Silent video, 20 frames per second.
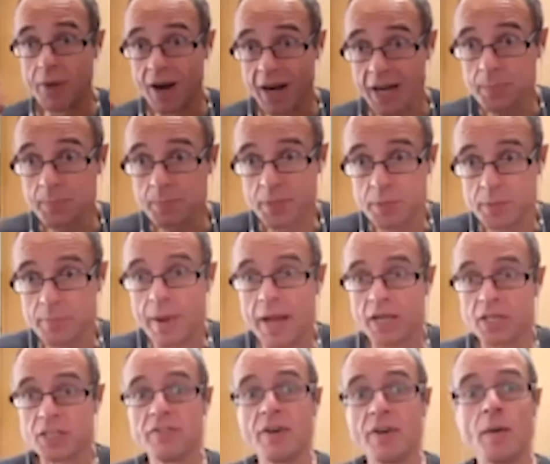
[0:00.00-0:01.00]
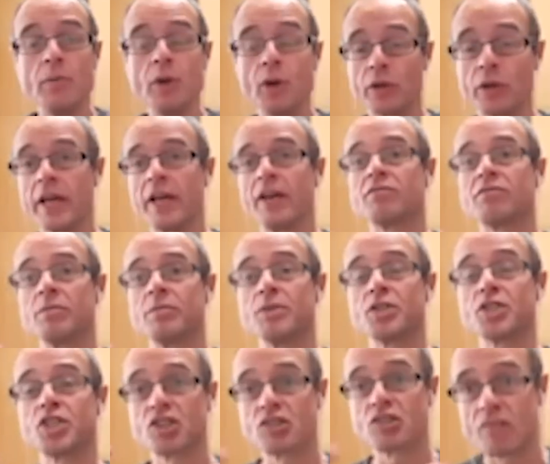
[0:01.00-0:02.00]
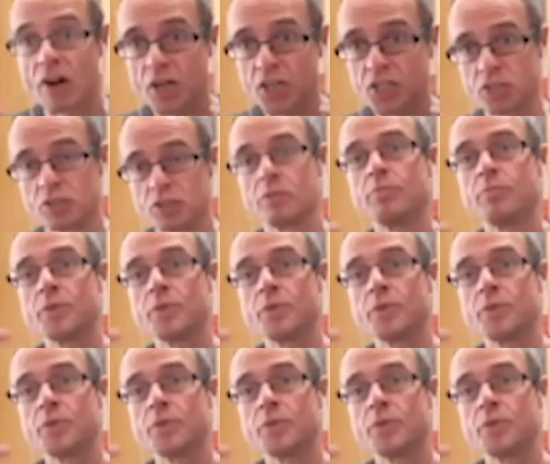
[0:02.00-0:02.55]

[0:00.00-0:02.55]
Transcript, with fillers: my perspective, I'm looking from a structural